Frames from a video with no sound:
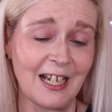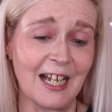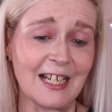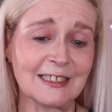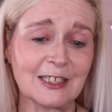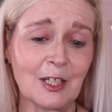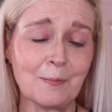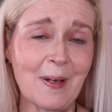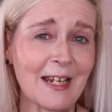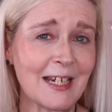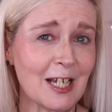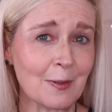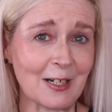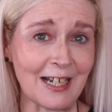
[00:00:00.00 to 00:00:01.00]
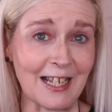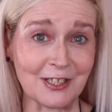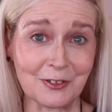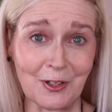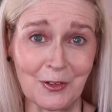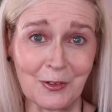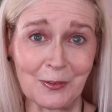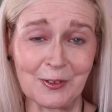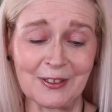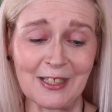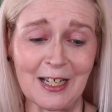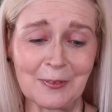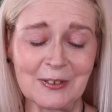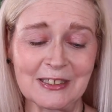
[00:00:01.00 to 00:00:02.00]
as a makeup collector, I thought
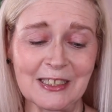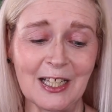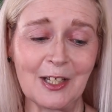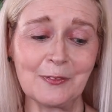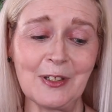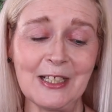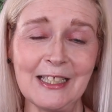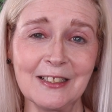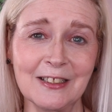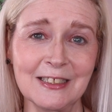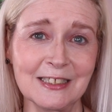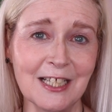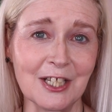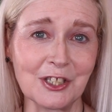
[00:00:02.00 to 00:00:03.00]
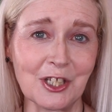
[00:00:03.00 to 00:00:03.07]
that was a really nice touch.